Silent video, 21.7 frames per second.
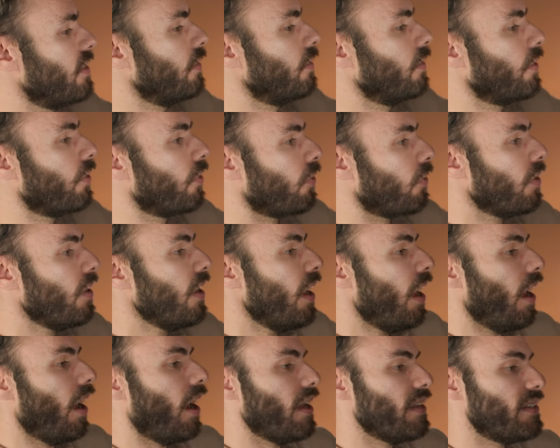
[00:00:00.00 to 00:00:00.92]
the little
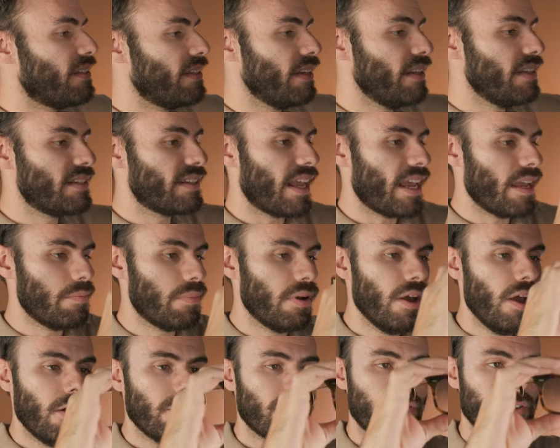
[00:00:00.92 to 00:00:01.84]
uh, cityscape
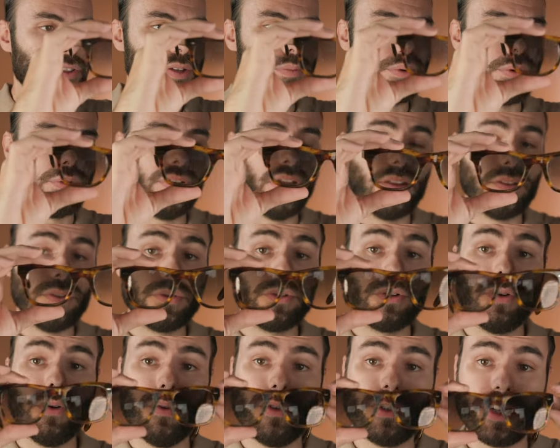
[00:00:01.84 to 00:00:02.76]
for the Brunello
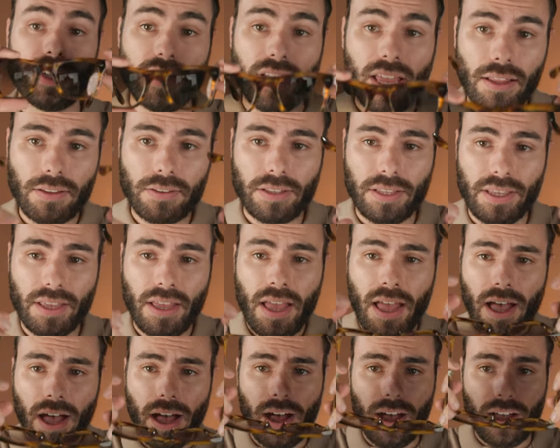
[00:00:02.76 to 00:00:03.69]
Cucinelli.
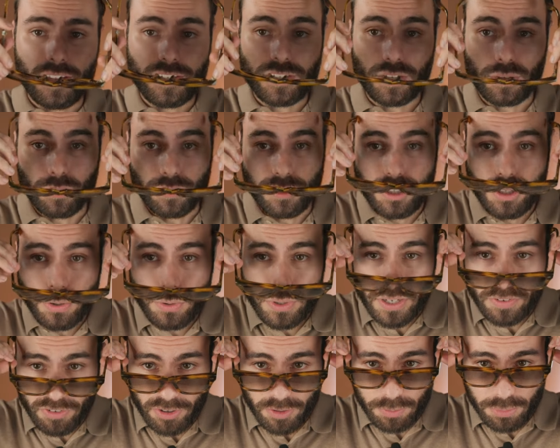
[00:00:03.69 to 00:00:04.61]
Uh, so two
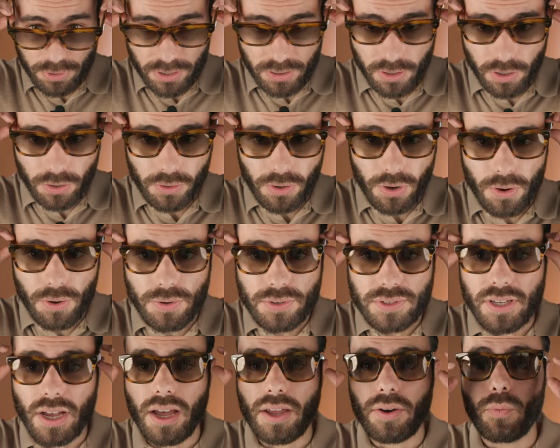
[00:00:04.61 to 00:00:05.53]
different breed
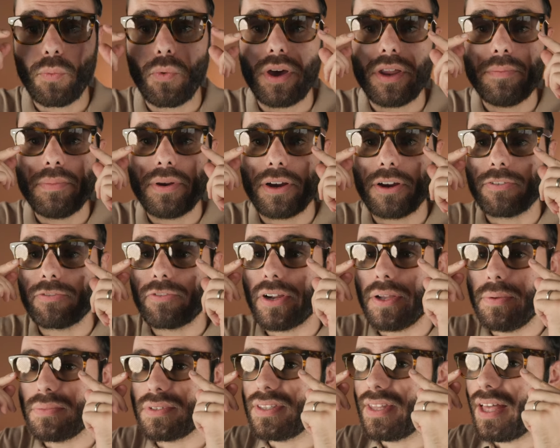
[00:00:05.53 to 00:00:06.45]
logos on one pair of
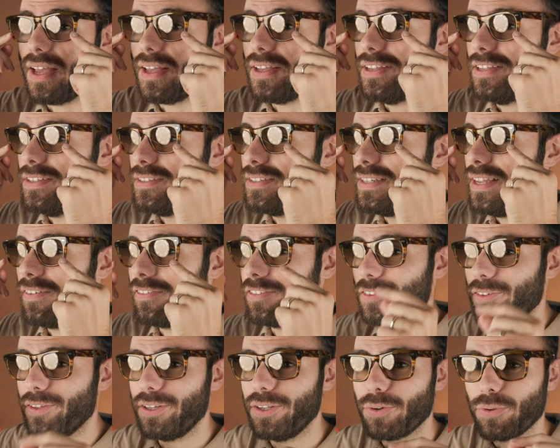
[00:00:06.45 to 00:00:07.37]
frames, and that is
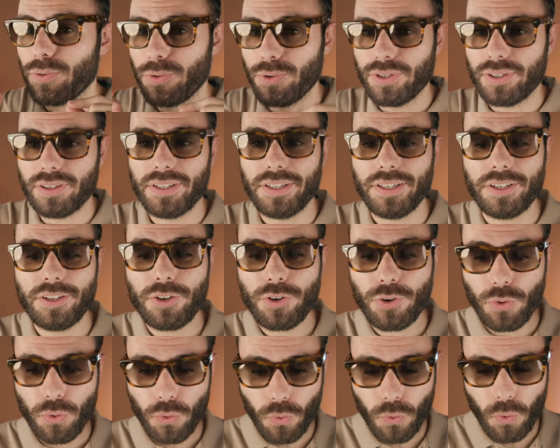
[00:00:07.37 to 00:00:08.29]
definitely really
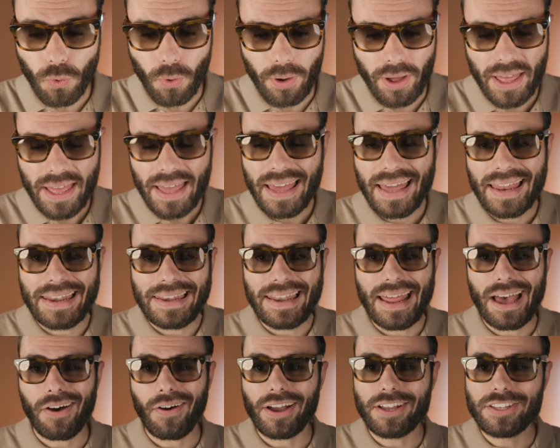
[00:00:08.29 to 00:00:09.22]
cool.
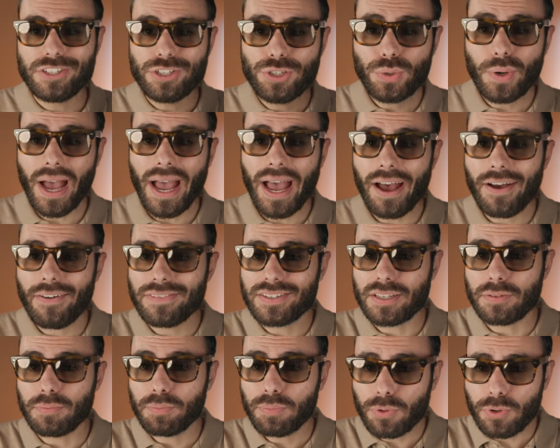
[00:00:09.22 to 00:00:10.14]
Now I do have
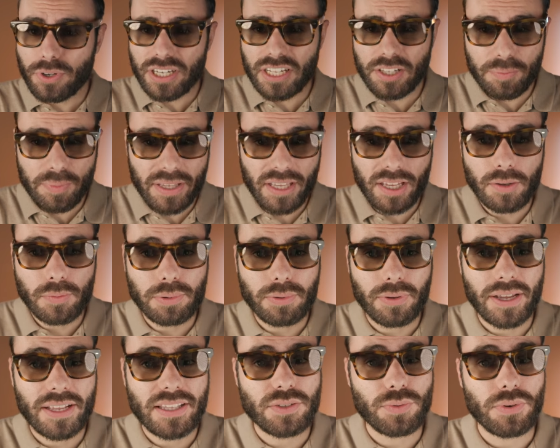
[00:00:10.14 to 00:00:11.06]
some pretty big
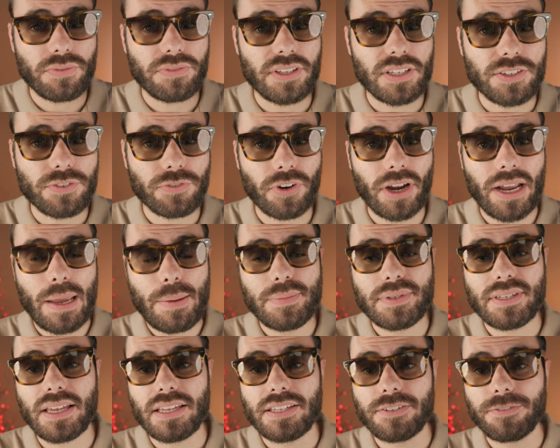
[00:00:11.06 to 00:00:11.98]
complaints with these
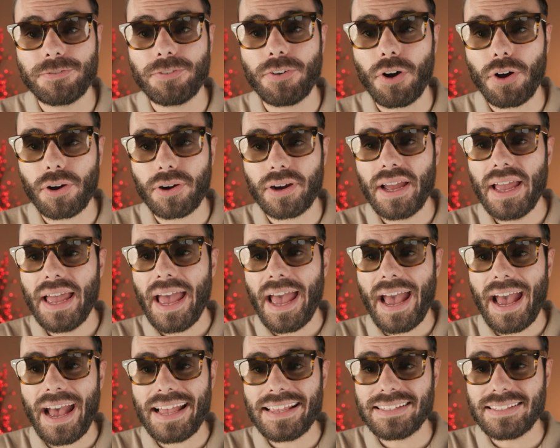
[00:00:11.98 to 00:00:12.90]
frames as far
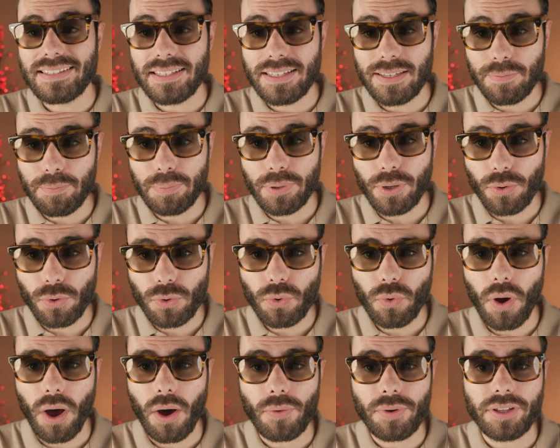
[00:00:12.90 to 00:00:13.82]
as the build
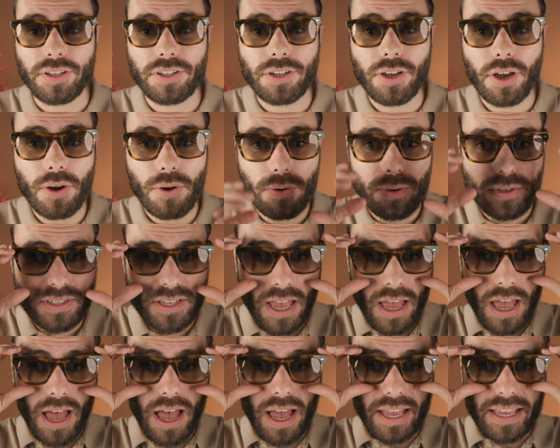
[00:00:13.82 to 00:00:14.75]
quality goes.
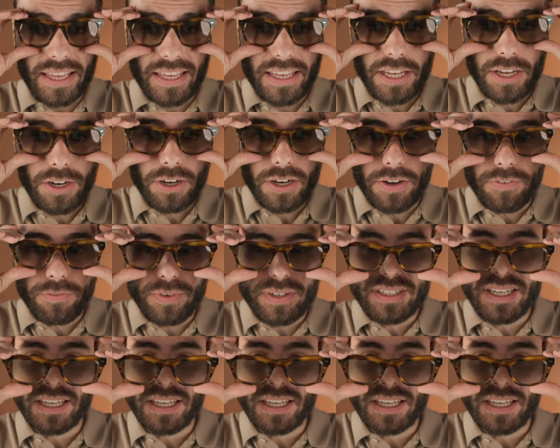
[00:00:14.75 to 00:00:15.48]
Here, if we